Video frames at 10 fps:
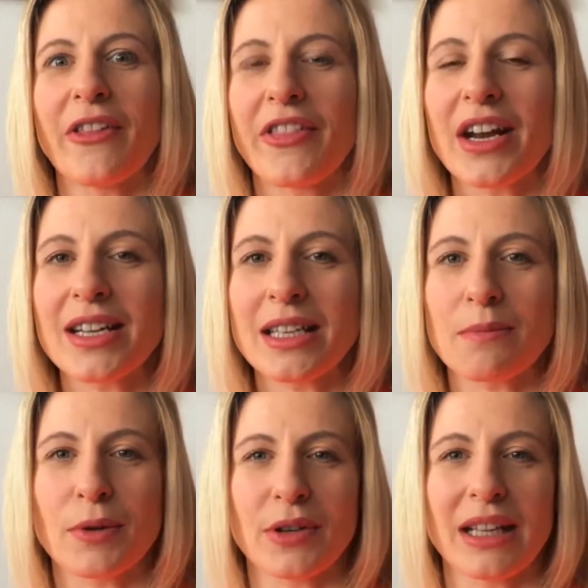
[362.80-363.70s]
the third
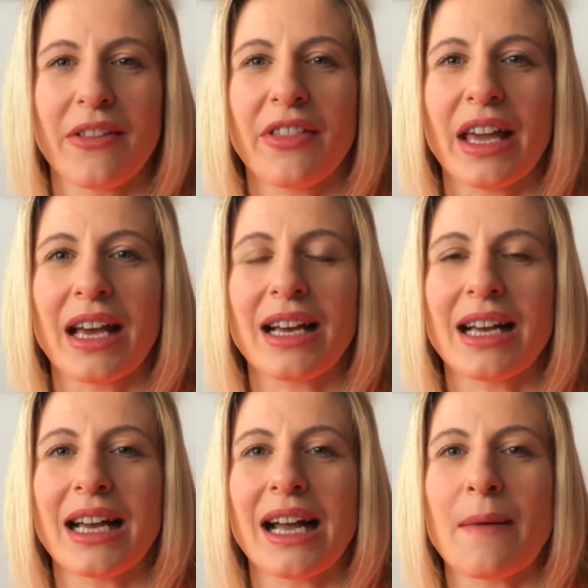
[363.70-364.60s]
important thing,
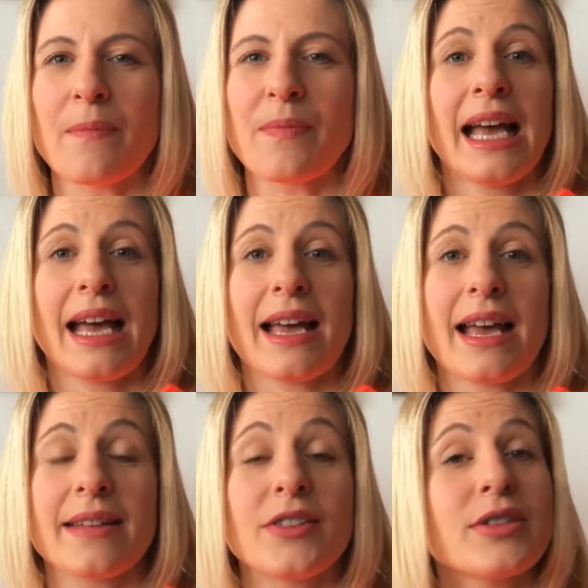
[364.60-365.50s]

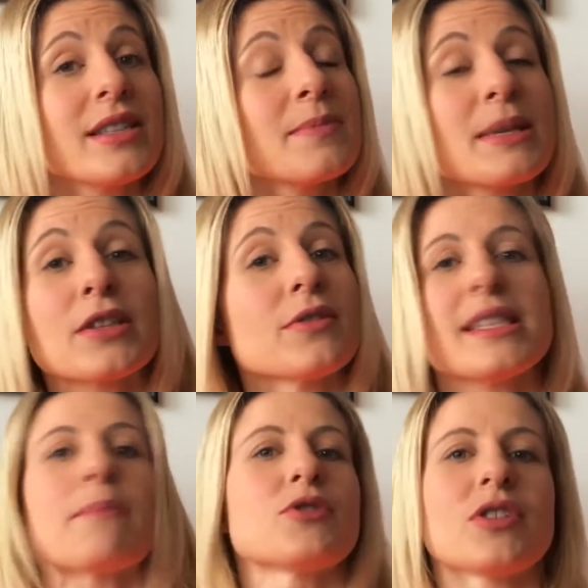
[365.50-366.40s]
there is this
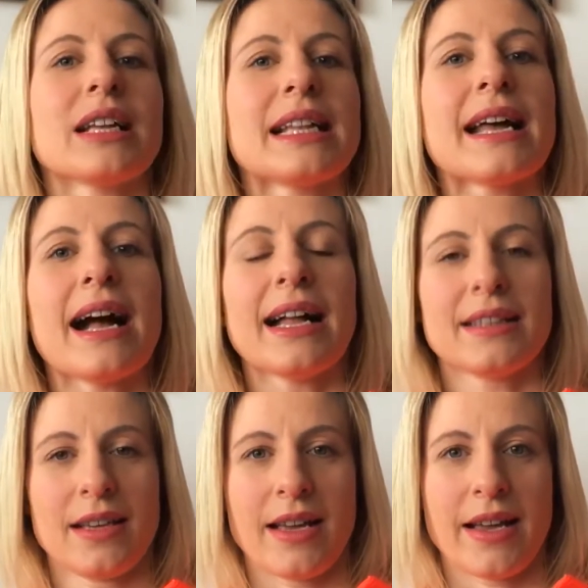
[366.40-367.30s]
misconception
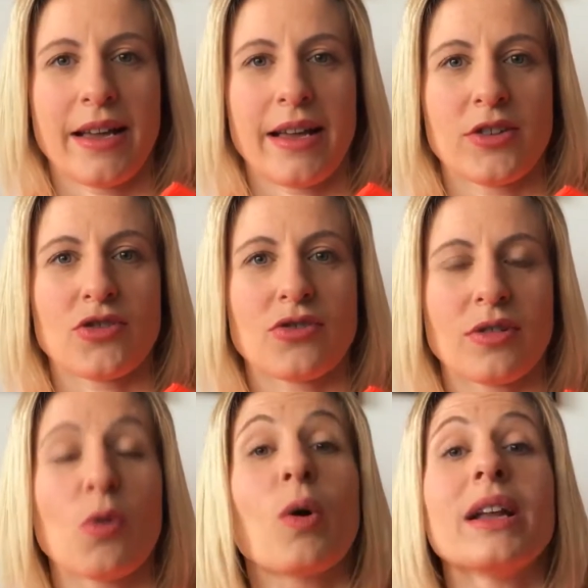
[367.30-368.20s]
that
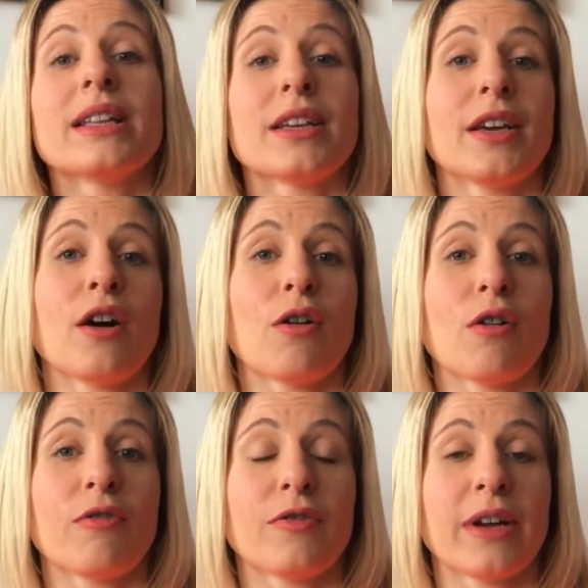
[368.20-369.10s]
quality
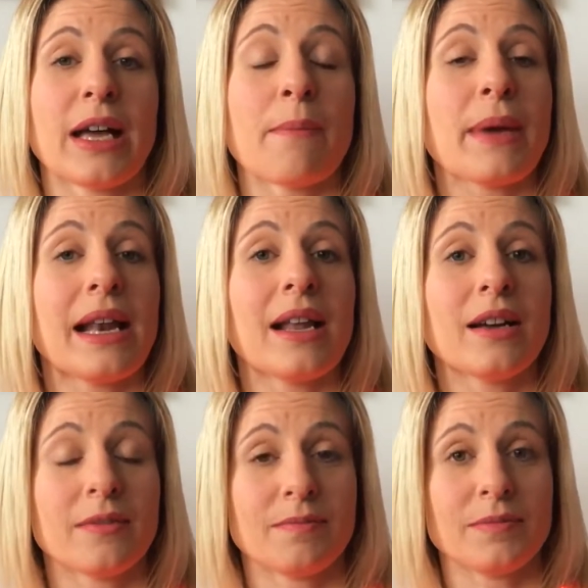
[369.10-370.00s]
of
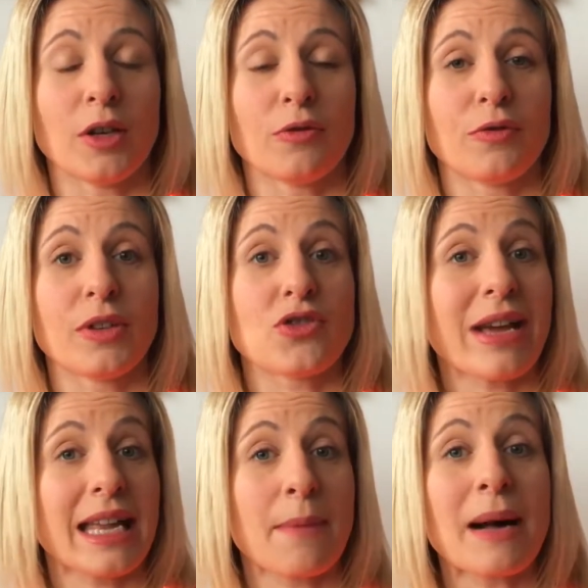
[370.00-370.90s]
milk of
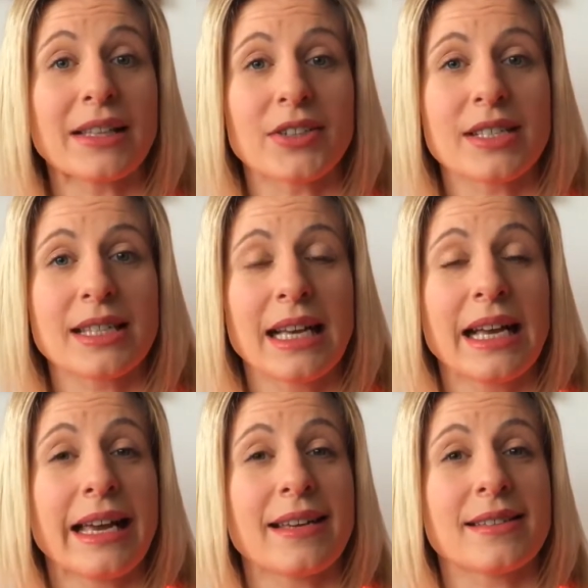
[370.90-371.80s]
training mothers
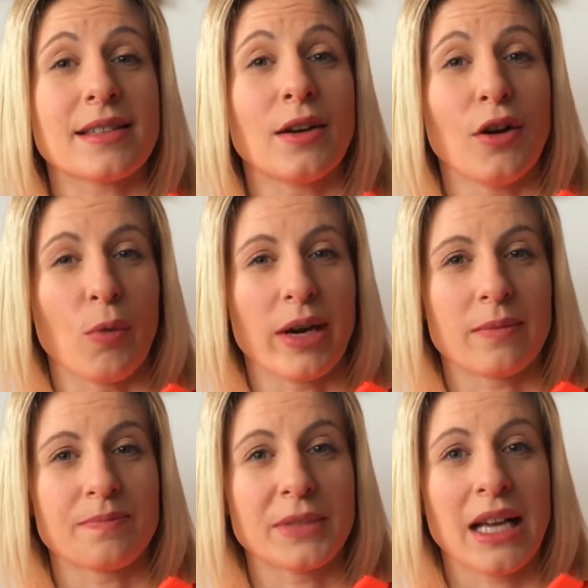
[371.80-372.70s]
is lower.
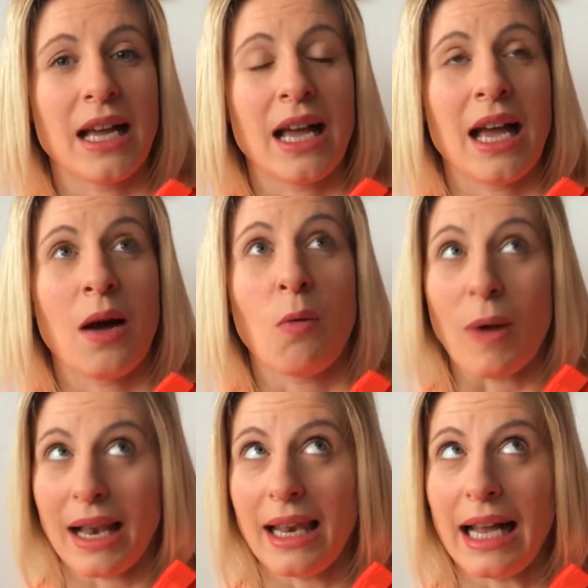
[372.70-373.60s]

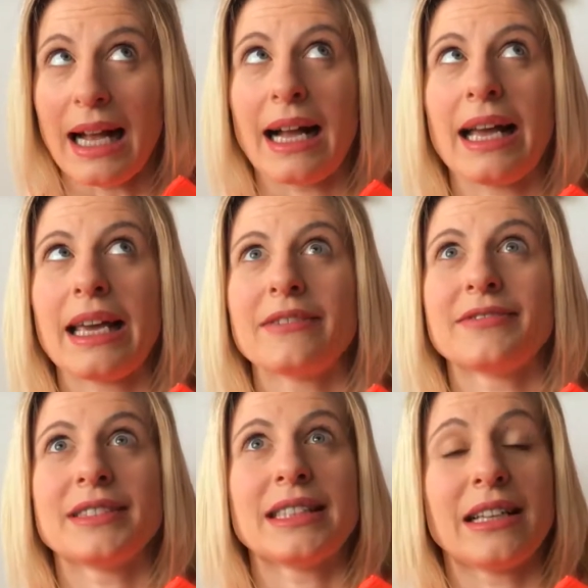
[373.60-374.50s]
Well,
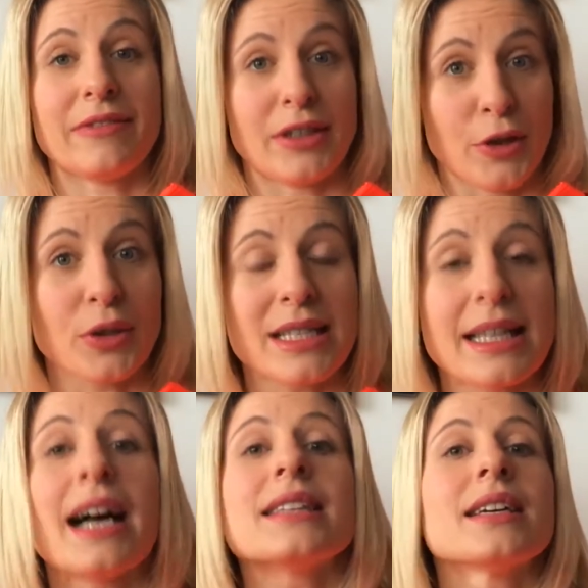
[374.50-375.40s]
I've never
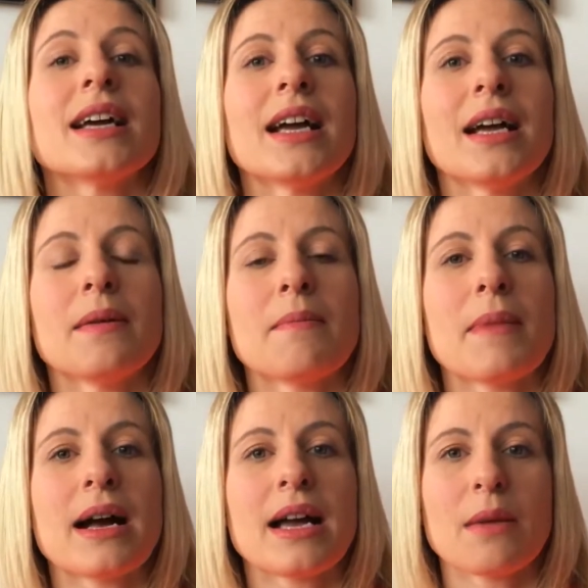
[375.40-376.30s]
noticed that.
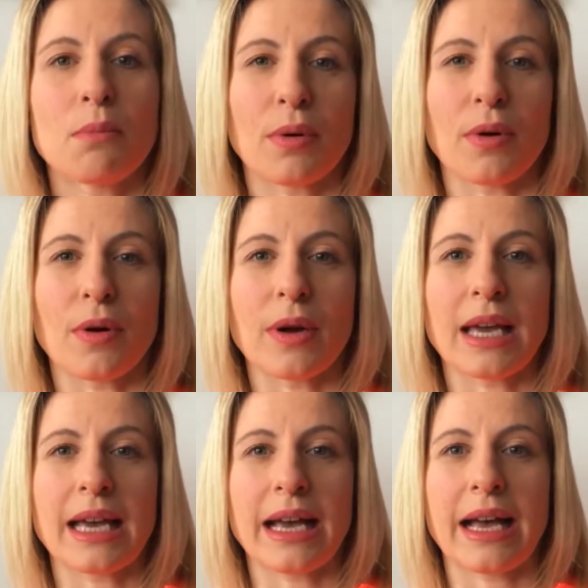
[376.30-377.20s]
My
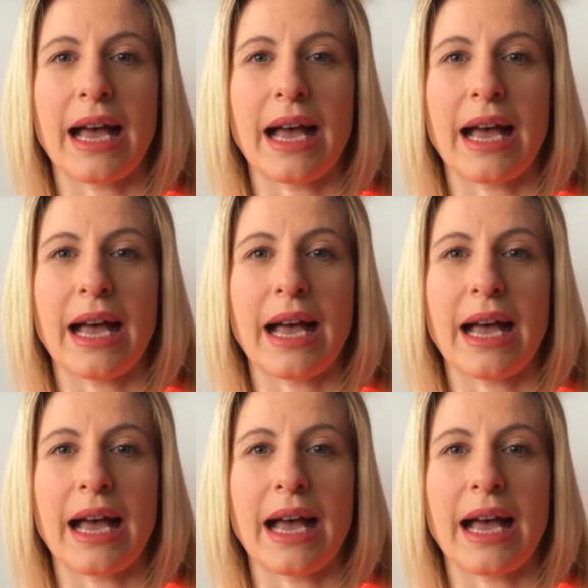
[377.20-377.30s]
boy